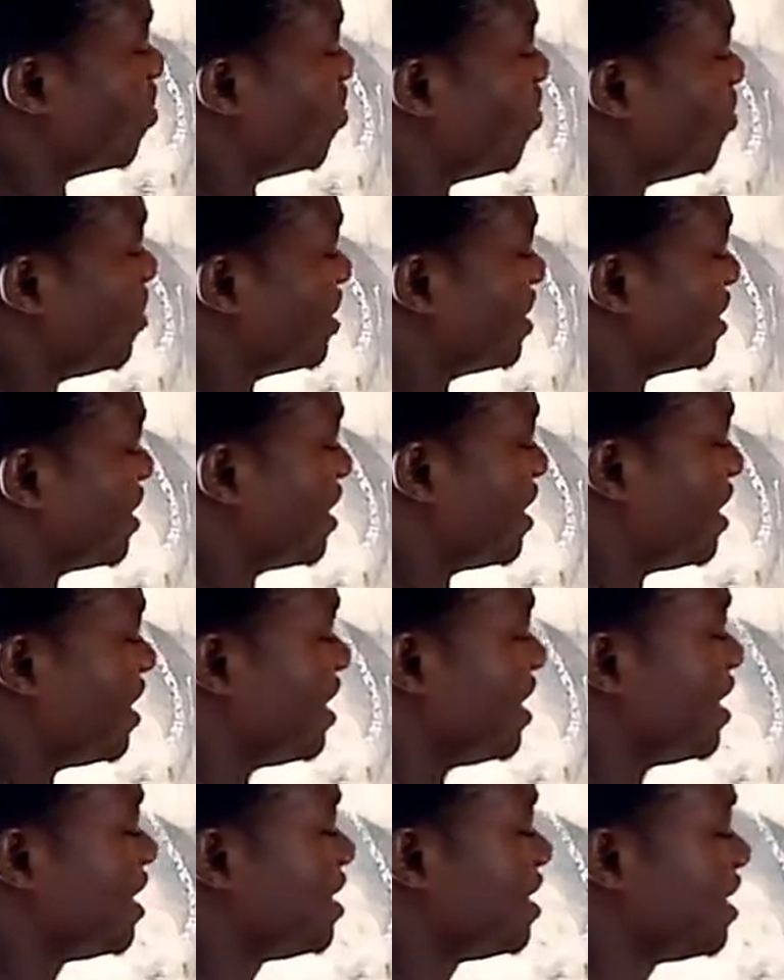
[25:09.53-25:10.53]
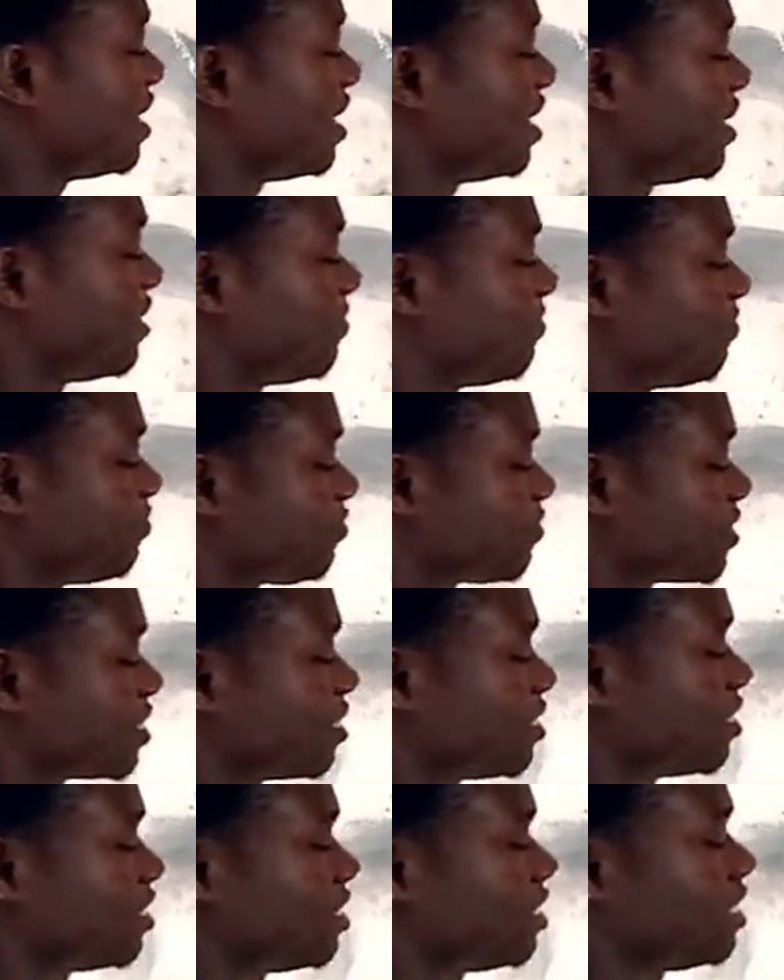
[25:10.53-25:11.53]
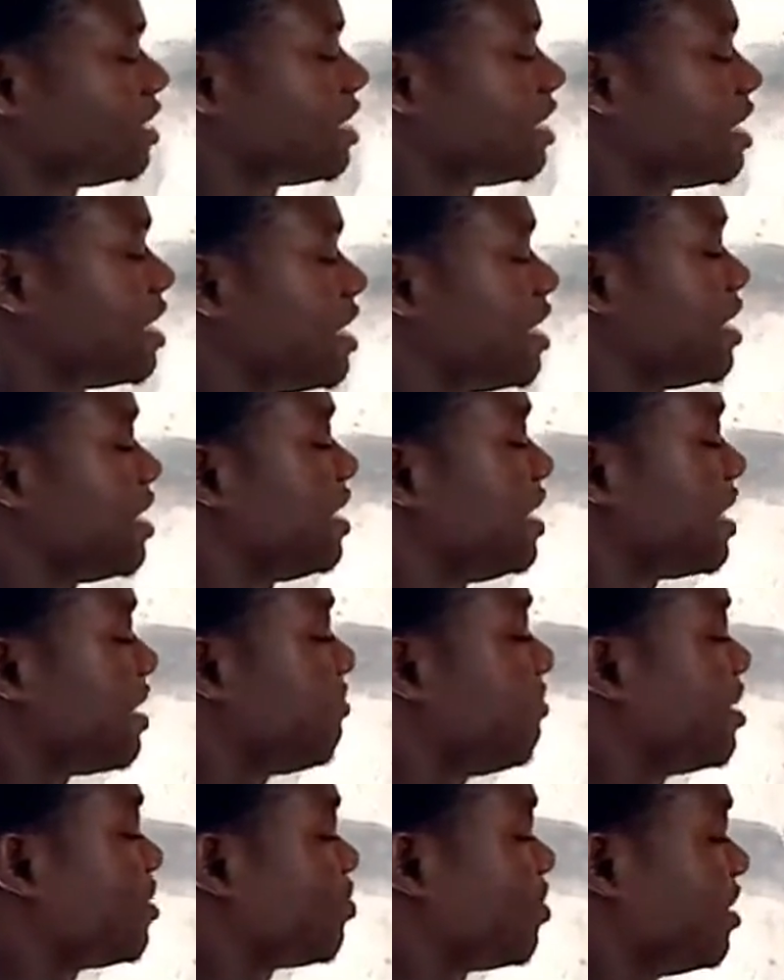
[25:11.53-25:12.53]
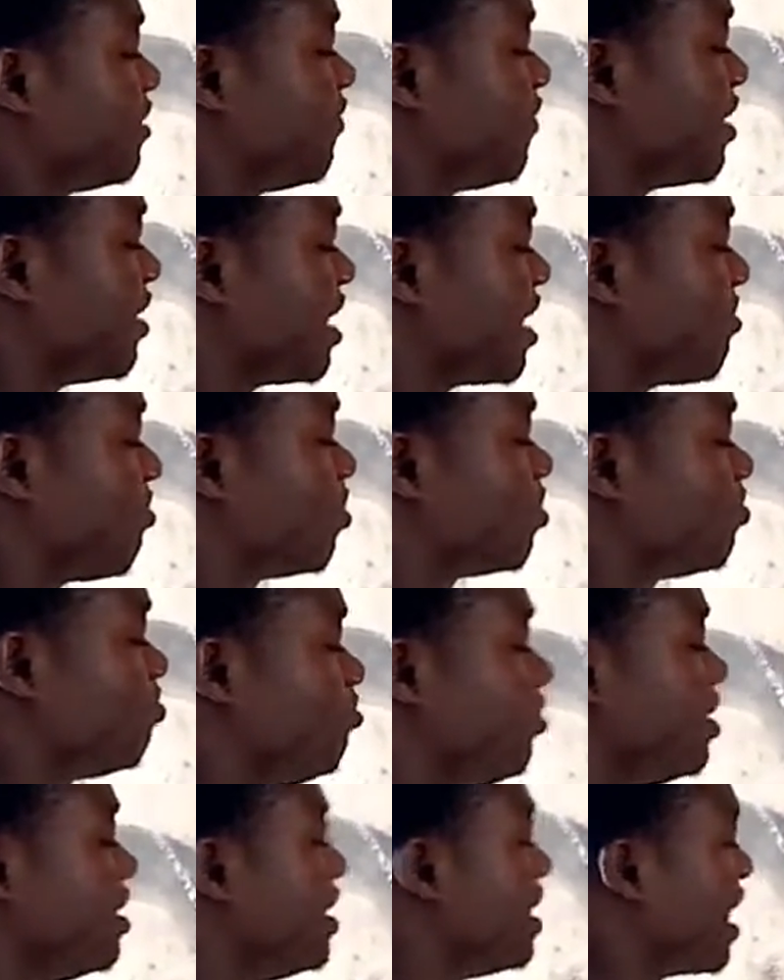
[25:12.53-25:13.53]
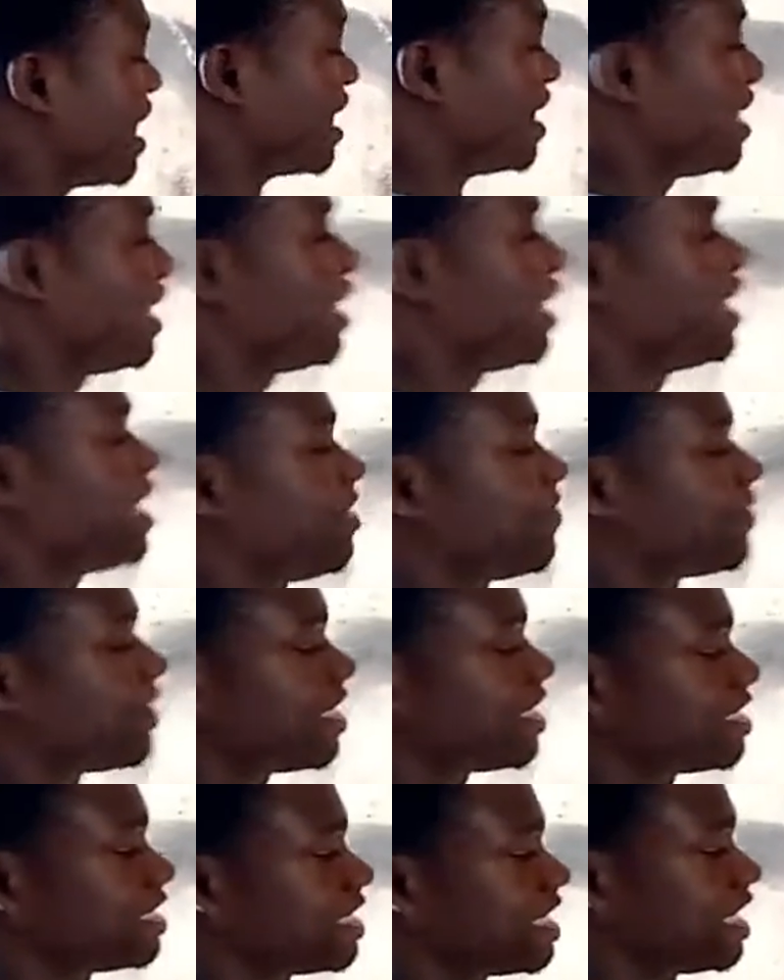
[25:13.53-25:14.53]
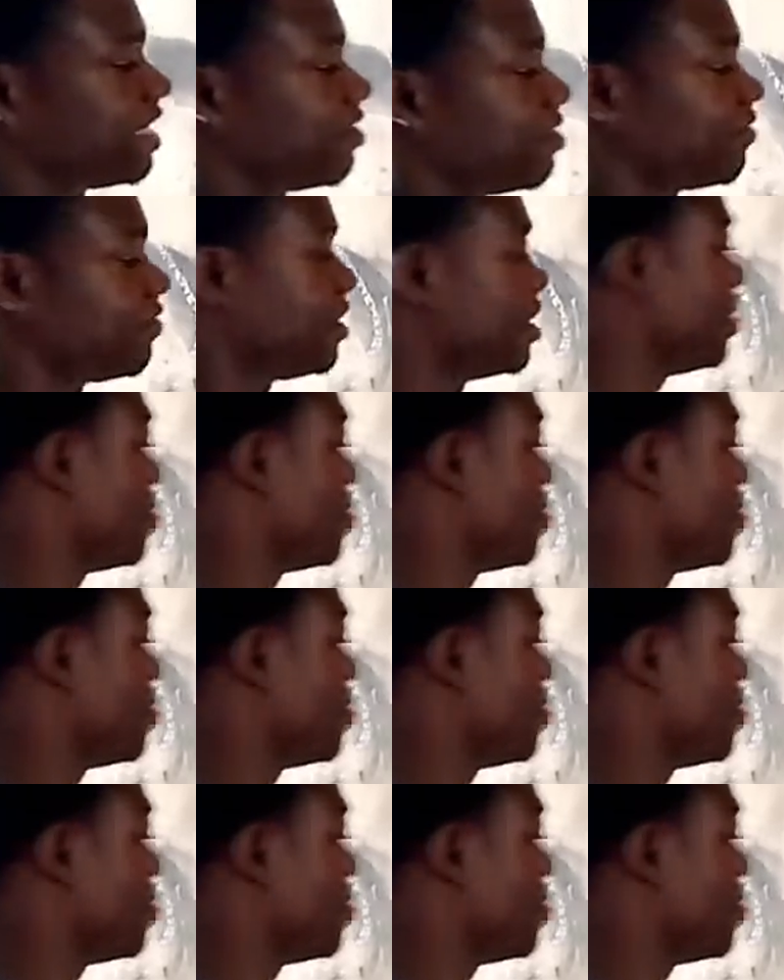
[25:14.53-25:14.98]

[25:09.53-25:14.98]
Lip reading: always let the numbers with the variable be at the left hand side of the